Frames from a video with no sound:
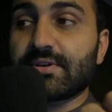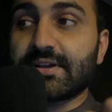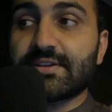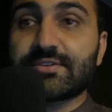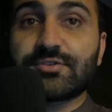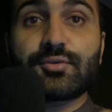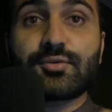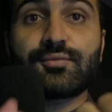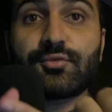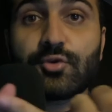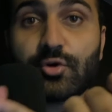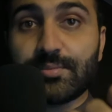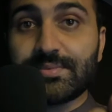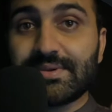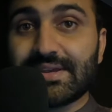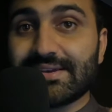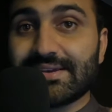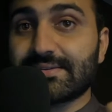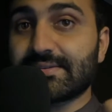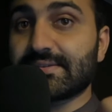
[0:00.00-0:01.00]
of
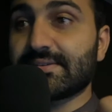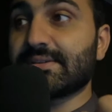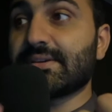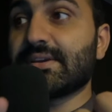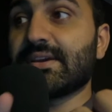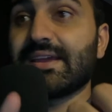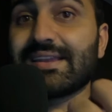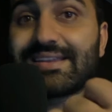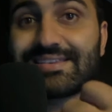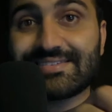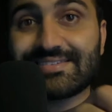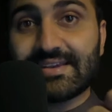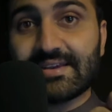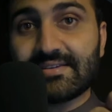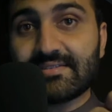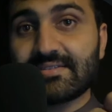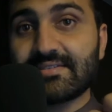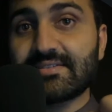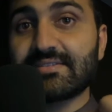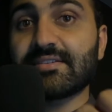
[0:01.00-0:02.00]
objects,
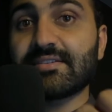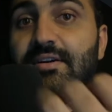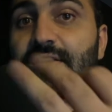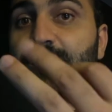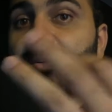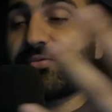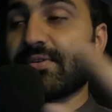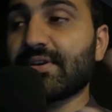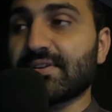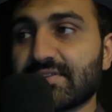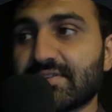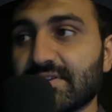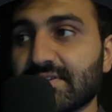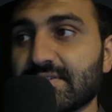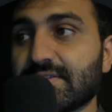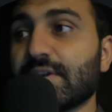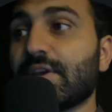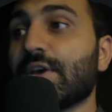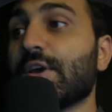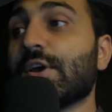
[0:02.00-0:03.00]
instances, or
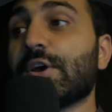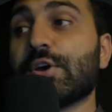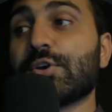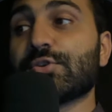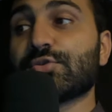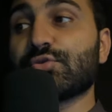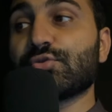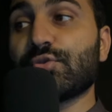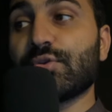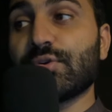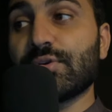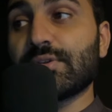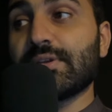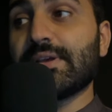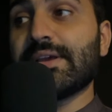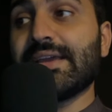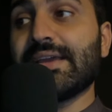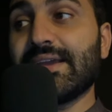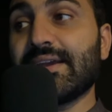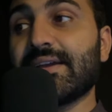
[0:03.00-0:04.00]
functions. So
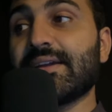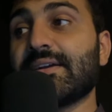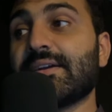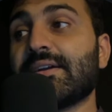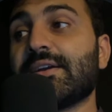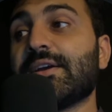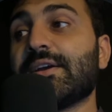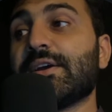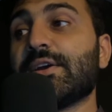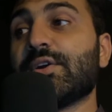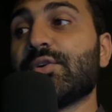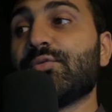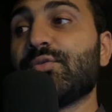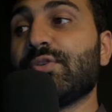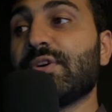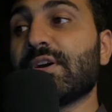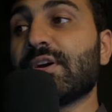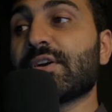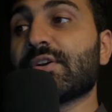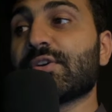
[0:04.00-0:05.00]
here
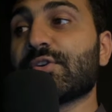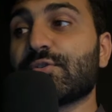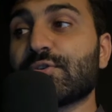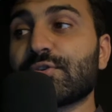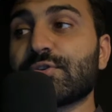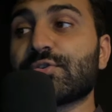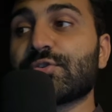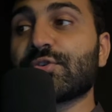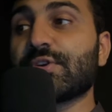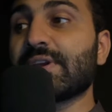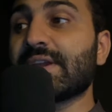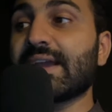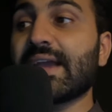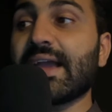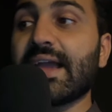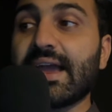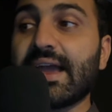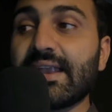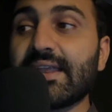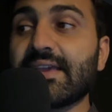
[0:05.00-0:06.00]
we are not
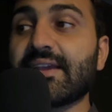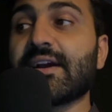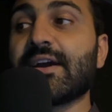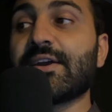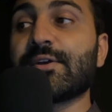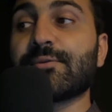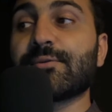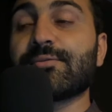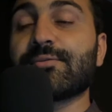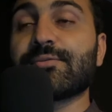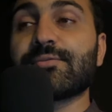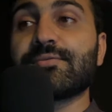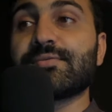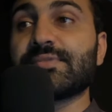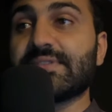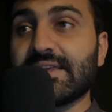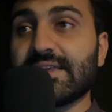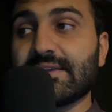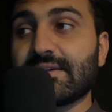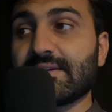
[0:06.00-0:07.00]
doing any kind of
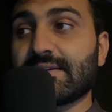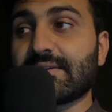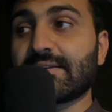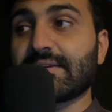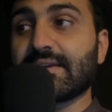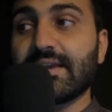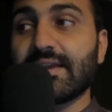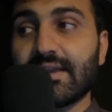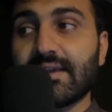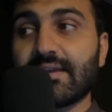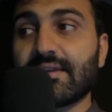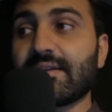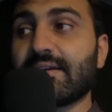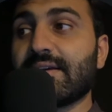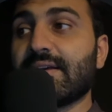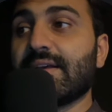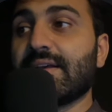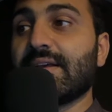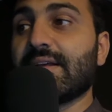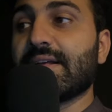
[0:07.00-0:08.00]
thing here,
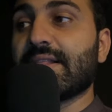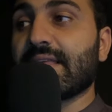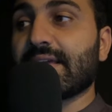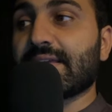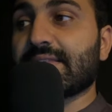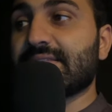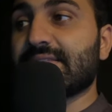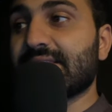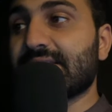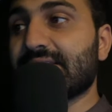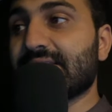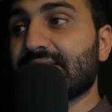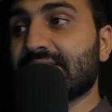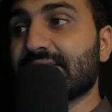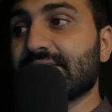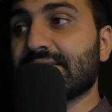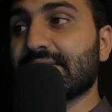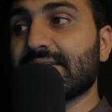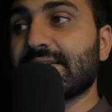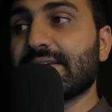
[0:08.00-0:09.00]
like
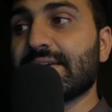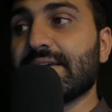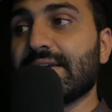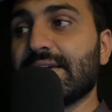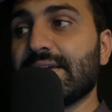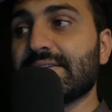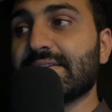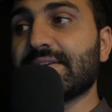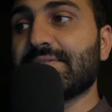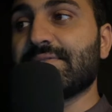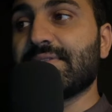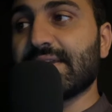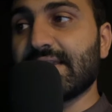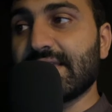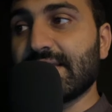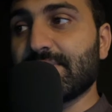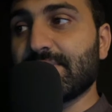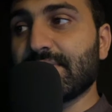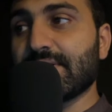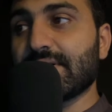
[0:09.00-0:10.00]
this is a
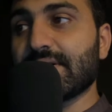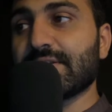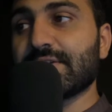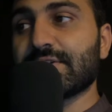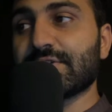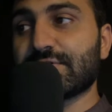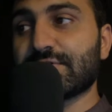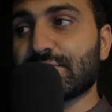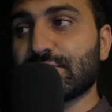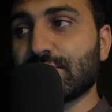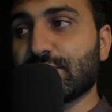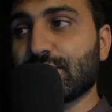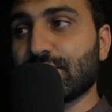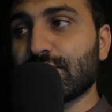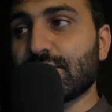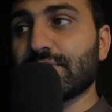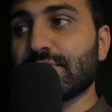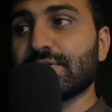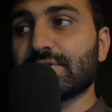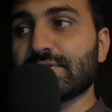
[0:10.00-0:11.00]
variable
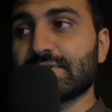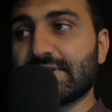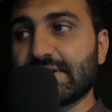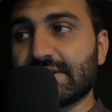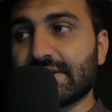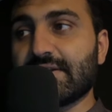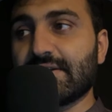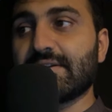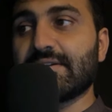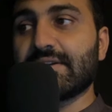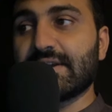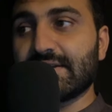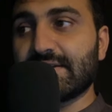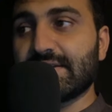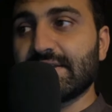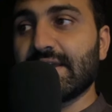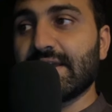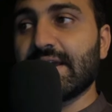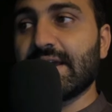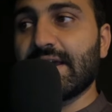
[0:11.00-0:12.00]
stole secret
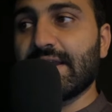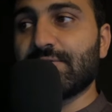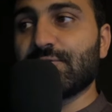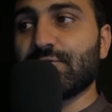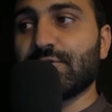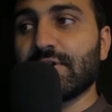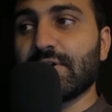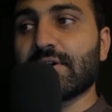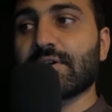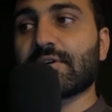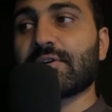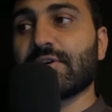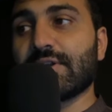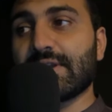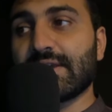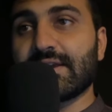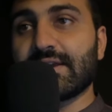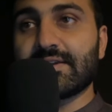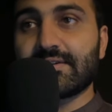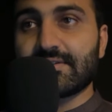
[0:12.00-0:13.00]
identity and we are
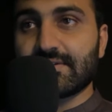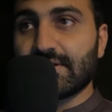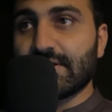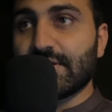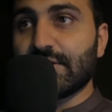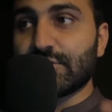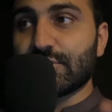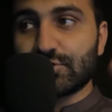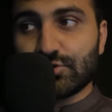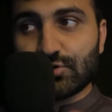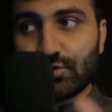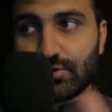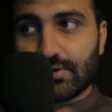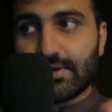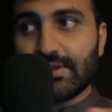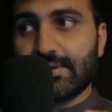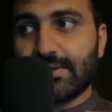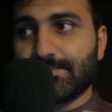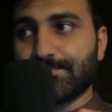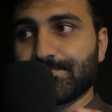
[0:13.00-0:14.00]
calling it solely